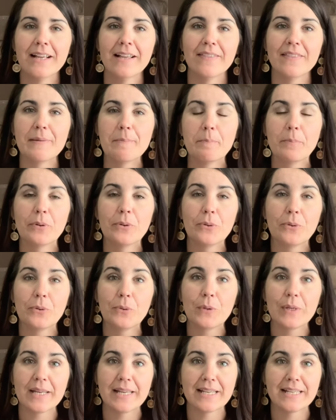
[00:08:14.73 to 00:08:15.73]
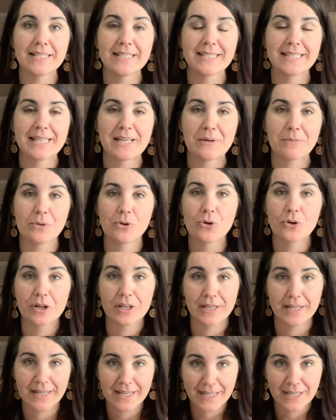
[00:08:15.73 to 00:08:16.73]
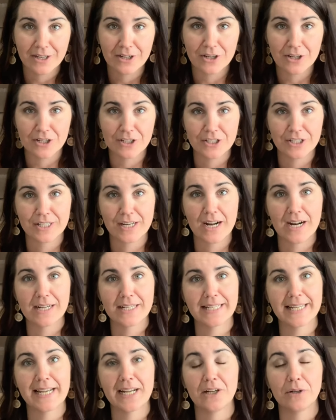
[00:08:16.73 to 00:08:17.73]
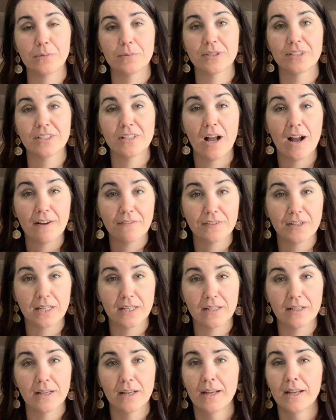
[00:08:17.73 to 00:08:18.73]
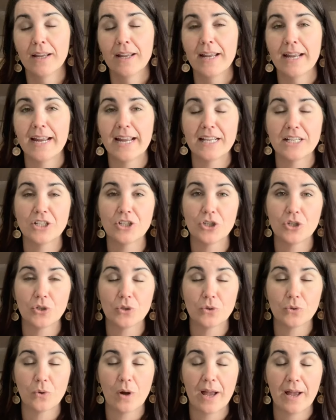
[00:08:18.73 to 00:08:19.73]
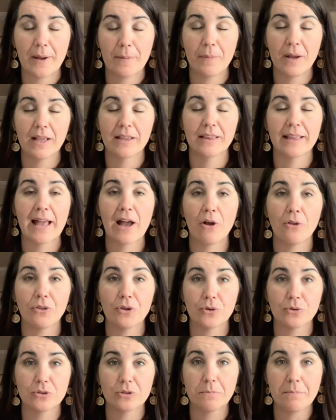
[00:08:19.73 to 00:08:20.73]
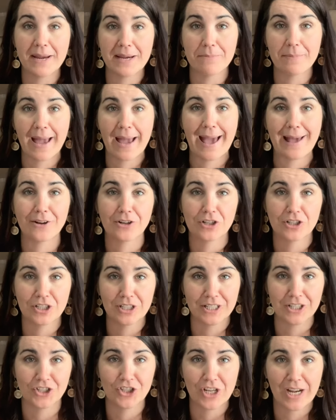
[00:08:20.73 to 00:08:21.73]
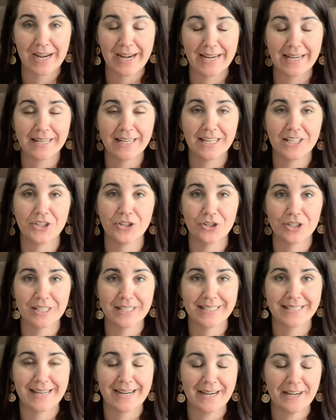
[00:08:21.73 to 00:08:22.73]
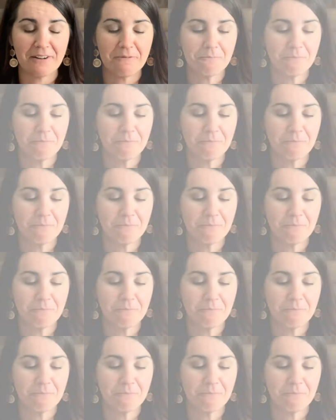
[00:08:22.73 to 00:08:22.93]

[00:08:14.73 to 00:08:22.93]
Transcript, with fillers: then pull in some coordinating cardstock to help soften and to um, allow those main patterns to shine in your design.